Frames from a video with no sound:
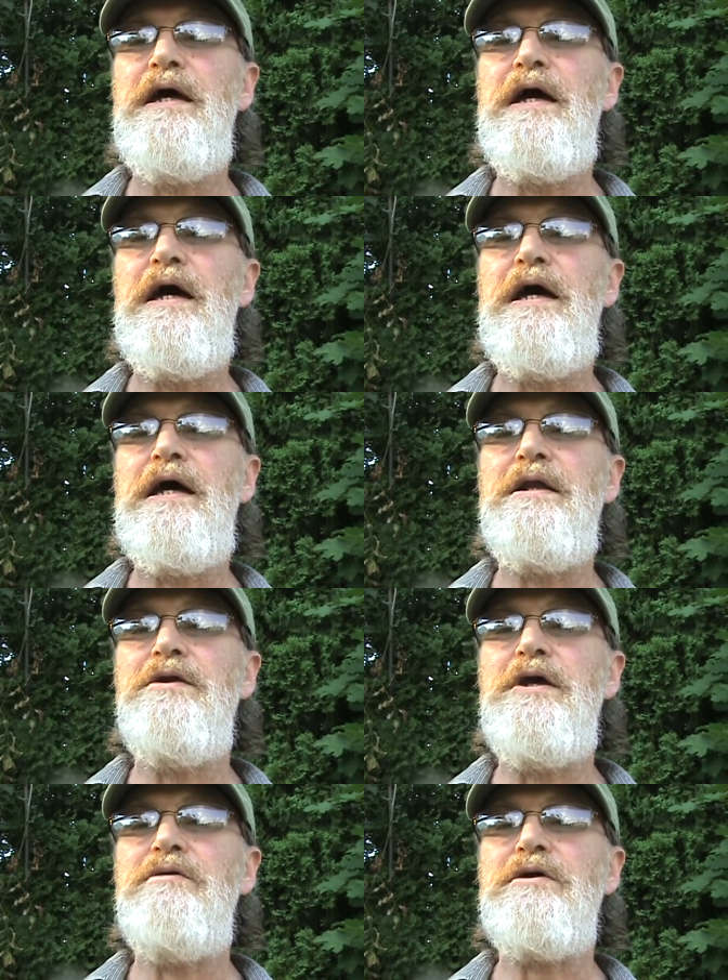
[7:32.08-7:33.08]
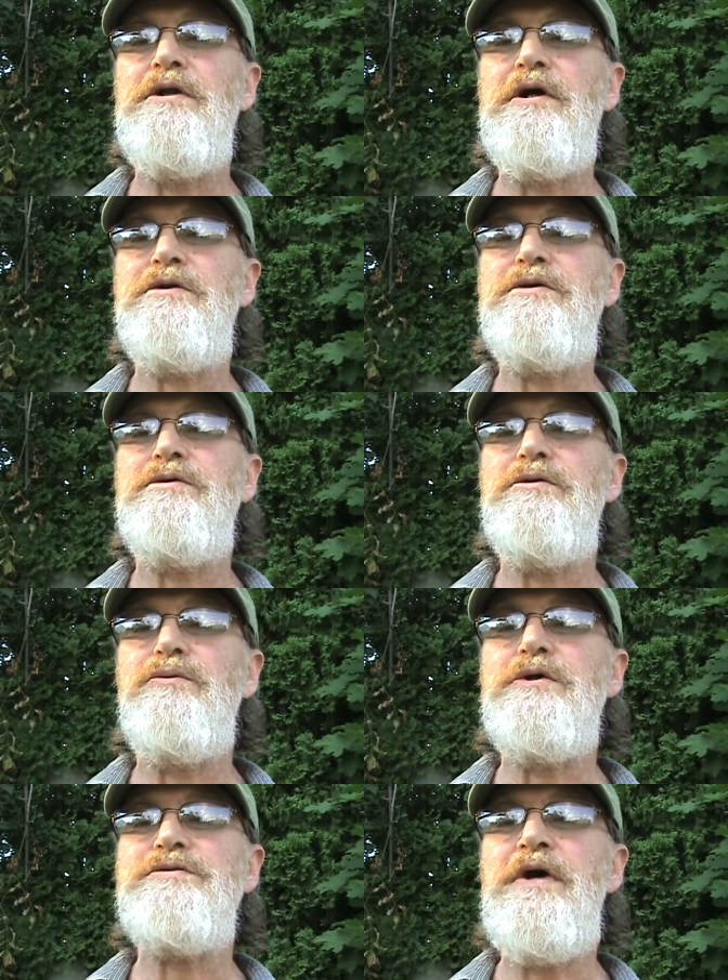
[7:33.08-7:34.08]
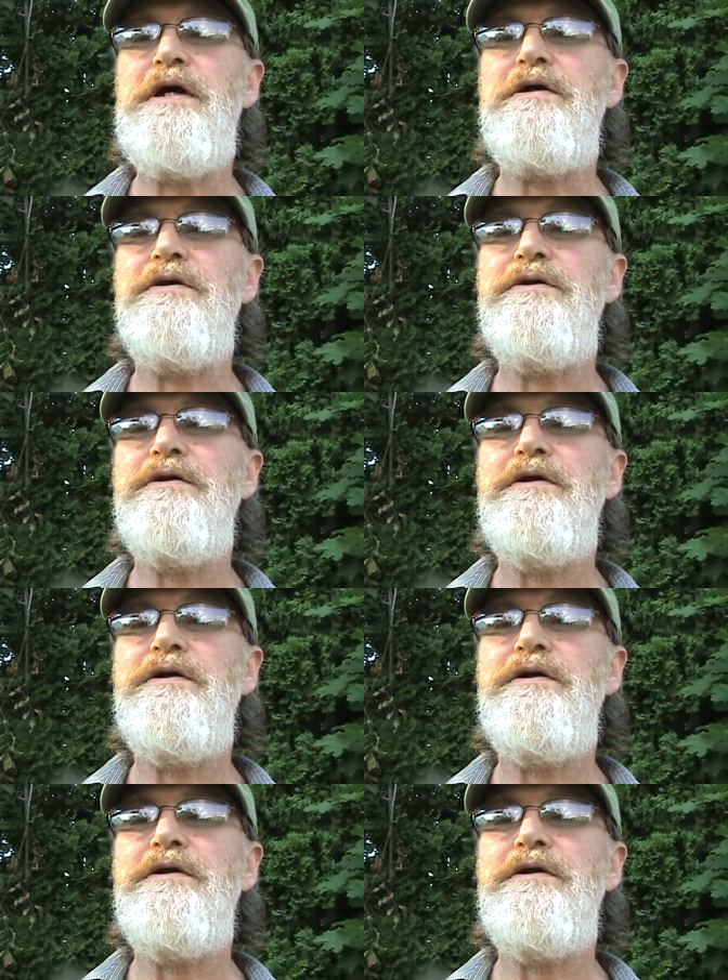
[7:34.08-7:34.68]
and David Nutt was fired